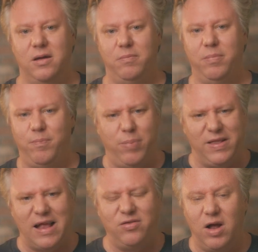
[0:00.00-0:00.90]

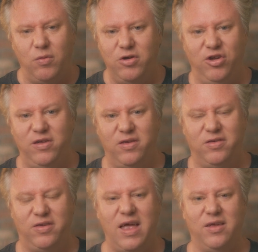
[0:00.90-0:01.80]
But that's not what
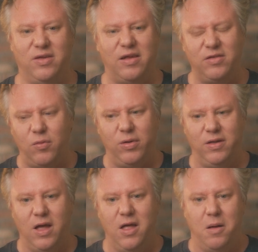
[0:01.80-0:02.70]
Jesus says. That's not
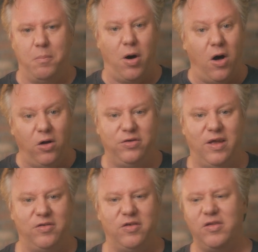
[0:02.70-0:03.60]
what Paul
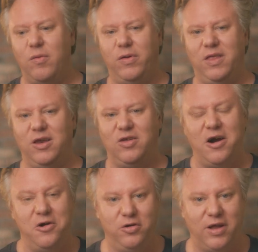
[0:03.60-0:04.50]
says. That's not what the
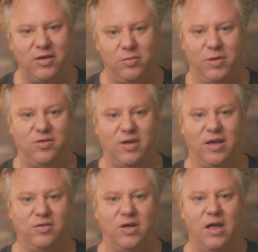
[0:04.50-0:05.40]
entire New Testament
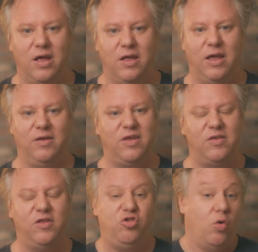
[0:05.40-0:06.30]
says. It
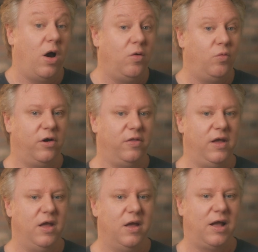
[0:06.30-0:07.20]
says that you are
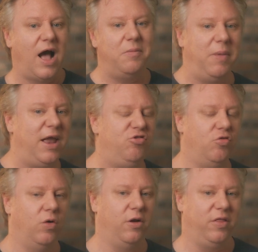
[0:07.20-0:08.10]
worthy. God made
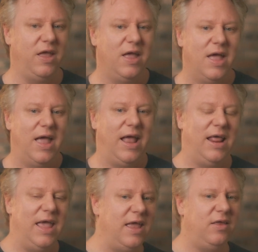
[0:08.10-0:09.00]
you worthy, and
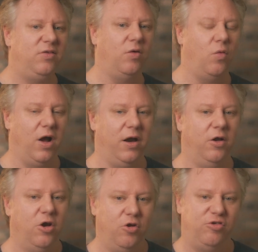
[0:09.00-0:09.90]
he's the
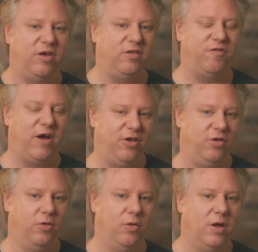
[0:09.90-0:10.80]
one who justified
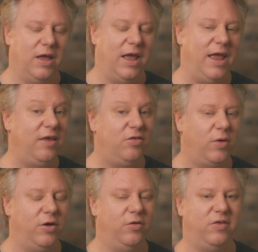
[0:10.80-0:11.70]
you. He's the
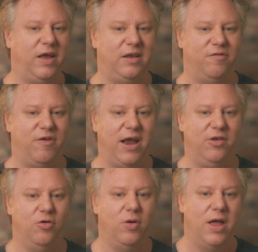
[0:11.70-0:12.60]
one who
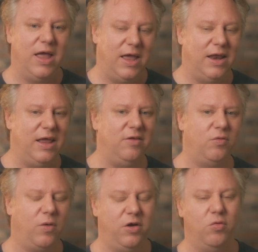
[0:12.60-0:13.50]
sanctified you, and he's
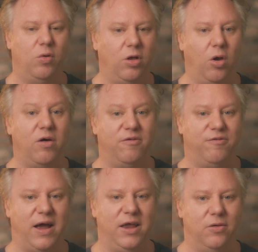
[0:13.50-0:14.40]
the one who will
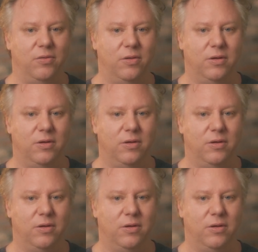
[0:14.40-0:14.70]
glorify you.